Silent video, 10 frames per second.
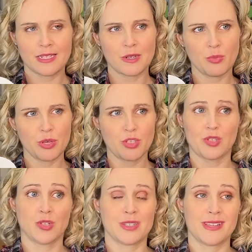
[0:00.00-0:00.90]
we
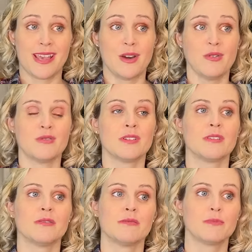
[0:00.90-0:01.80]
do sell,
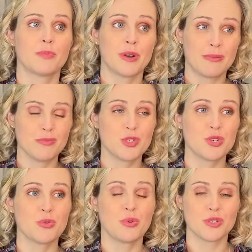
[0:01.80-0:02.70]
Prim
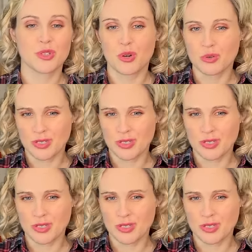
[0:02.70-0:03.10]
do what's called